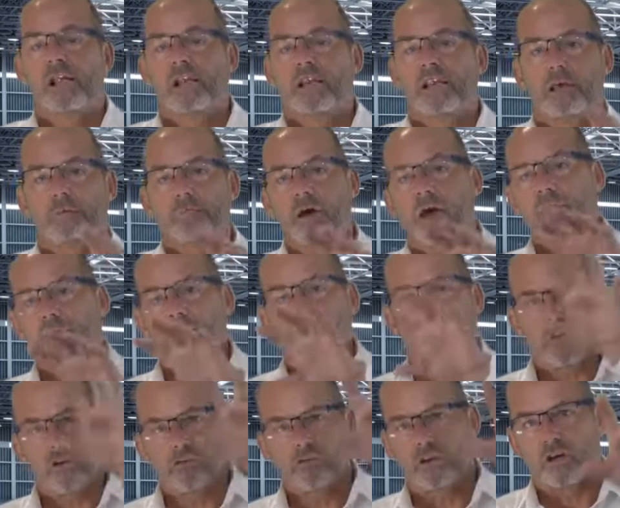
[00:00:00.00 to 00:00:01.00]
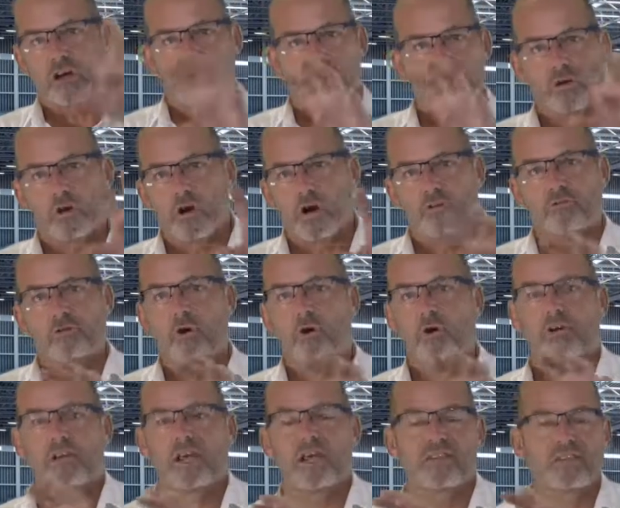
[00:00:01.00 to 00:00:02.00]
Now, you may be wondering, I've
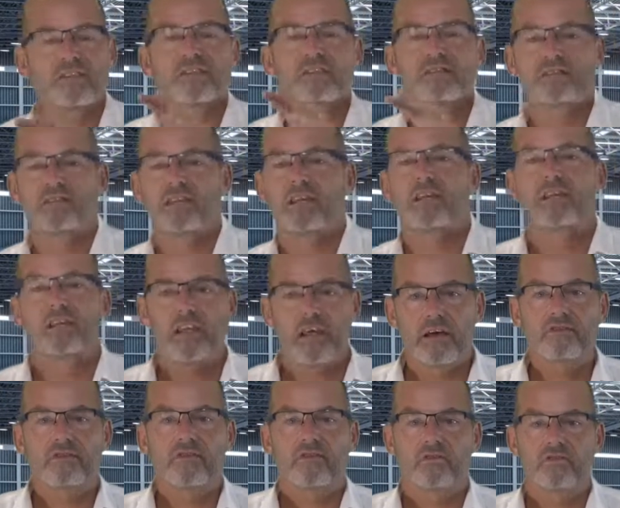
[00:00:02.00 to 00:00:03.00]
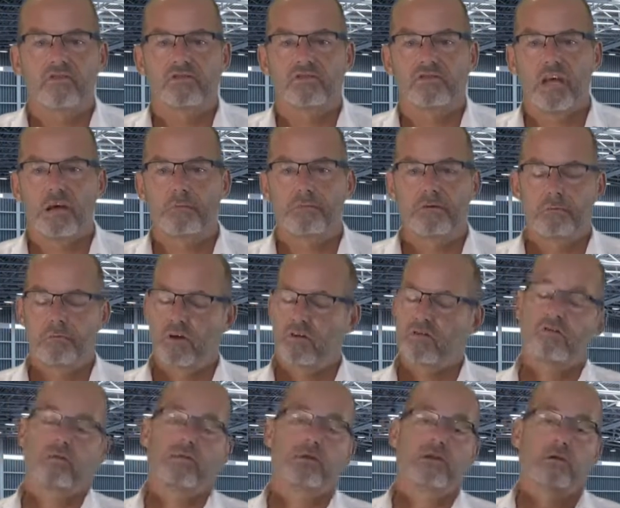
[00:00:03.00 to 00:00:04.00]
gone now, this is the 11th step, you might
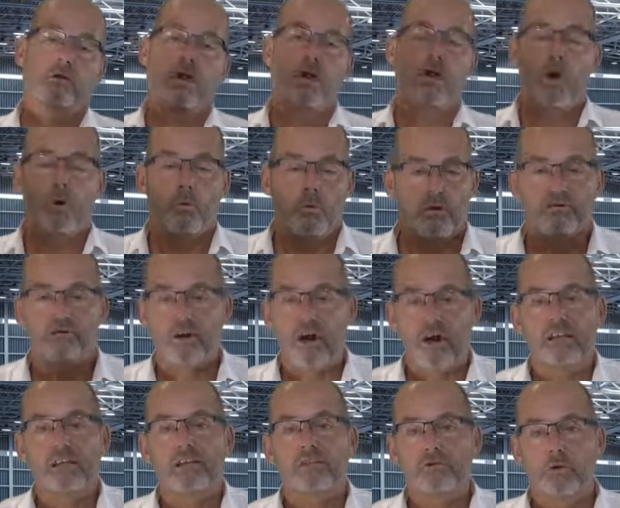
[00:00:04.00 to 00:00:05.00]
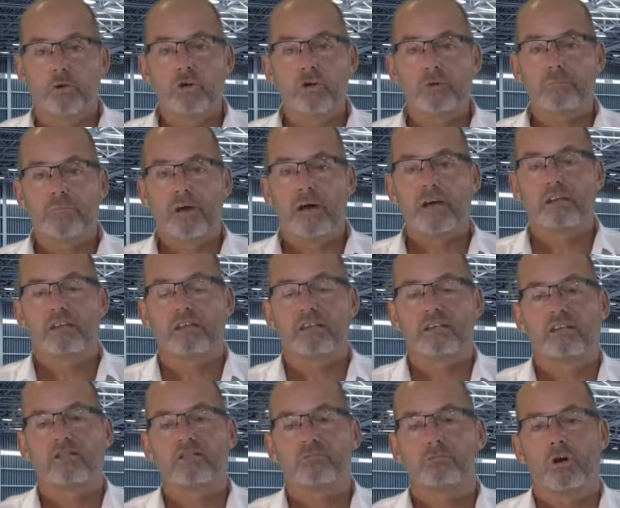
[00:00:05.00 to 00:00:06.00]
think, we're finally talking about
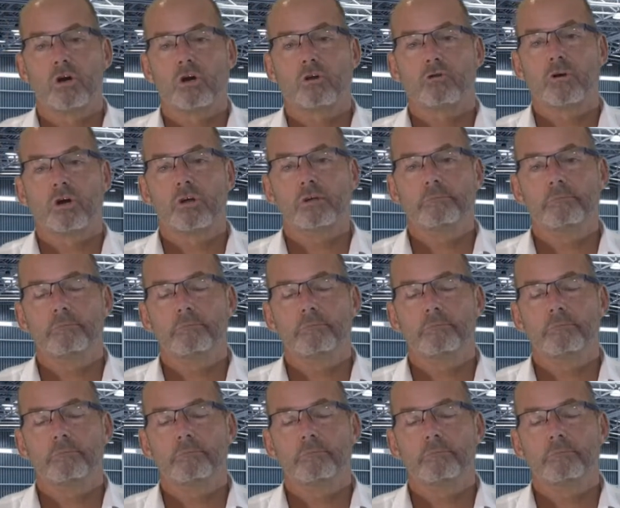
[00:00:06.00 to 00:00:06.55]
condition monitoring?